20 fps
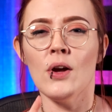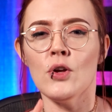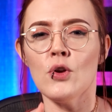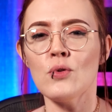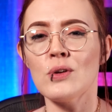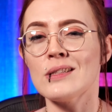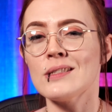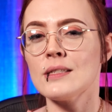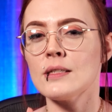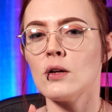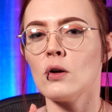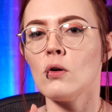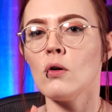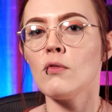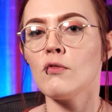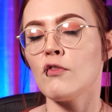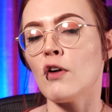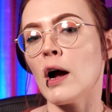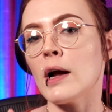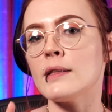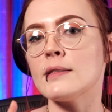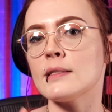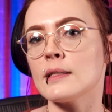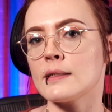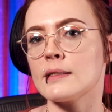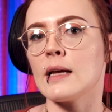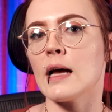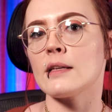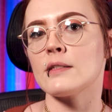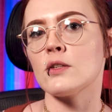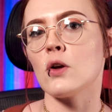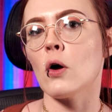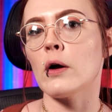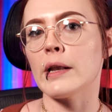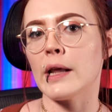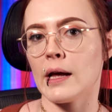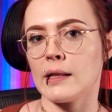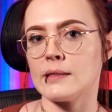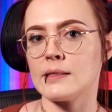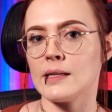you can still find success
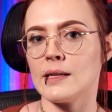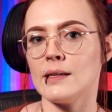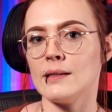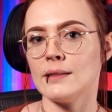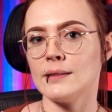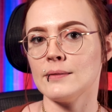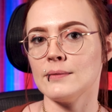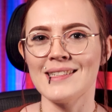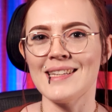on Etsy.